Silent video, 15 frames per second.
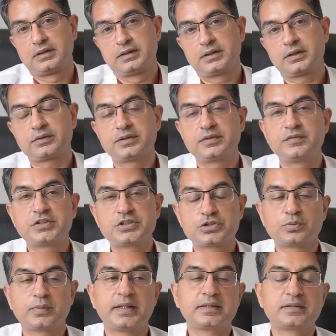Now, which
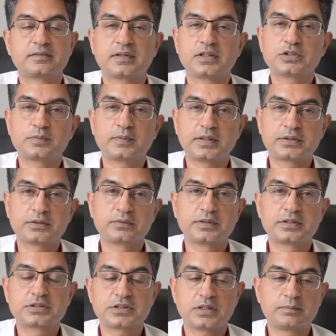is why the transplant
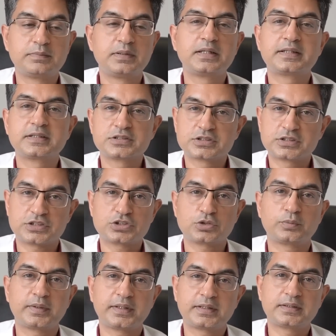units are built in such a
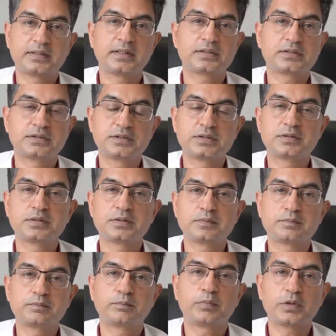way that the
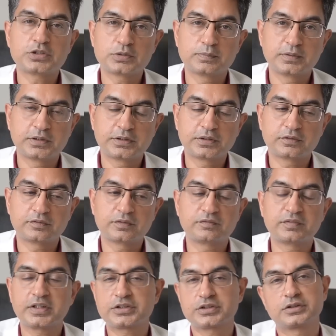possibility of
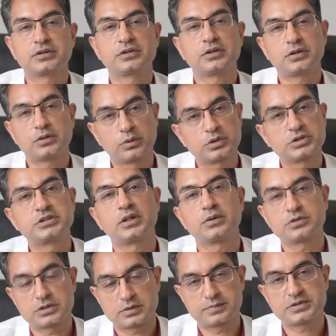infection goes
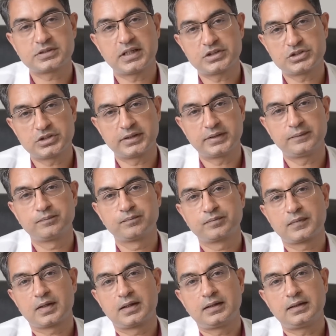down substantially.
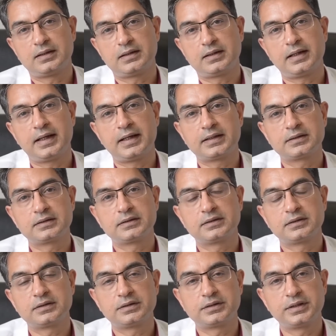
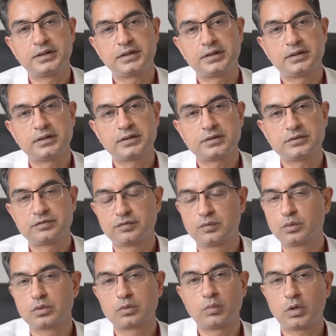And the
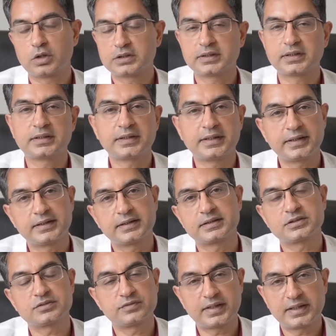food, water and air
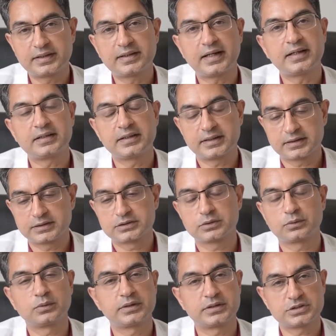is very tightly
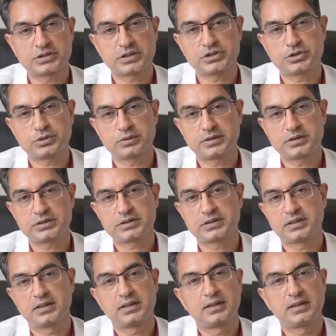controlled in such units,